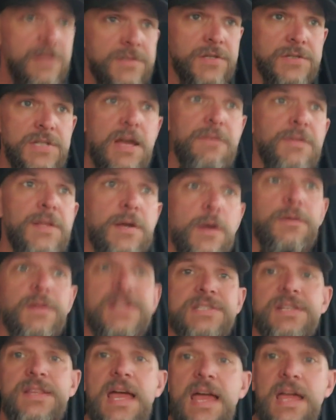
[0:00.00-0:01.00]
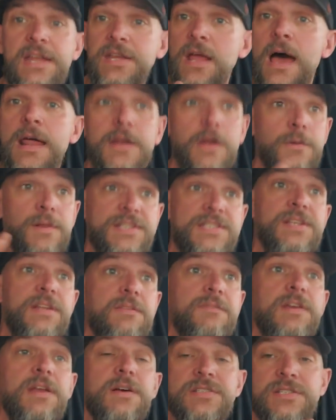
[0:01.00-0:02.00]
So definitely go listen to that. And you ought to go listen
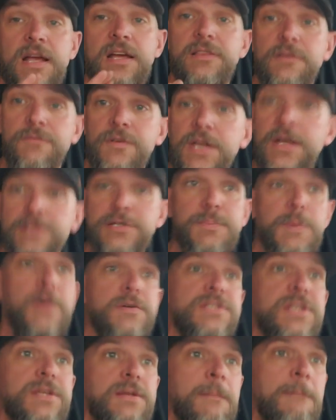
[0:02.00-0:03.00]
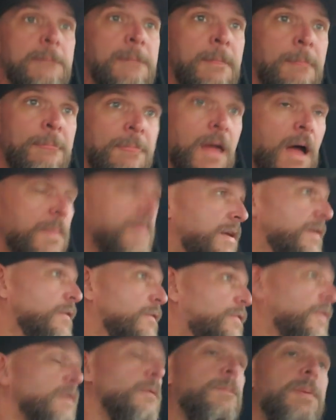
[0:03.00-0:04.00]
to the videos. I got the videos posted on the
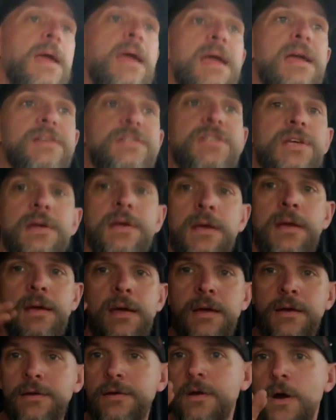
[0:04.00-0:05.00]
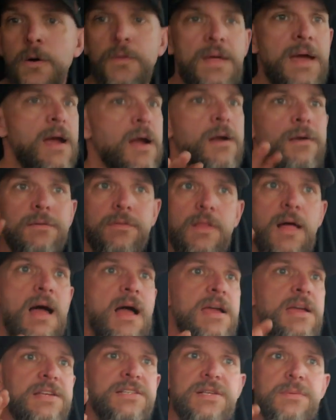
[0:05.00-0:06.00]
YouTube page. Go there,
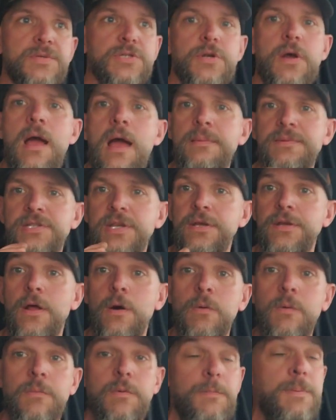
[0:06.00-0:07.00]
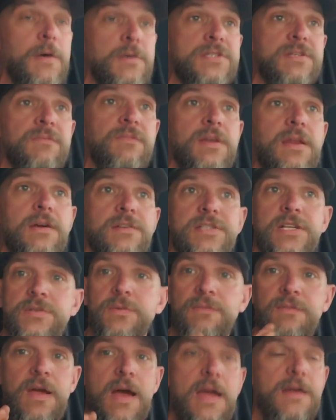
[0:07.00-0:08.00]
like, subscribe, so you know when we're posting videos,
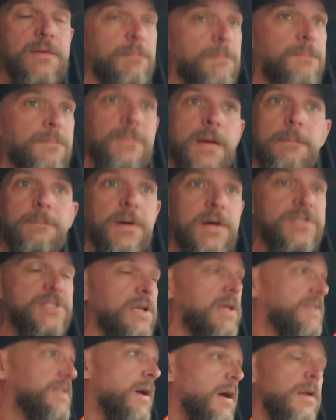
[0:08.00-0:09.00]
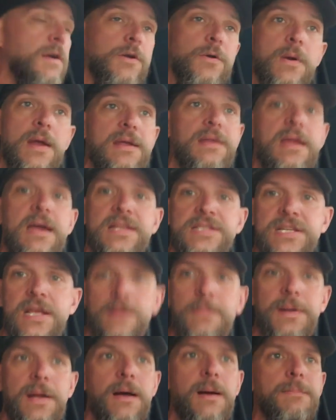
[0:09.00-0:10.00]
because we've got a ton of great guests
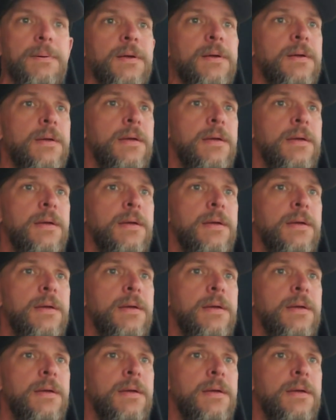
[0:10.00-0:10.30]
coming up,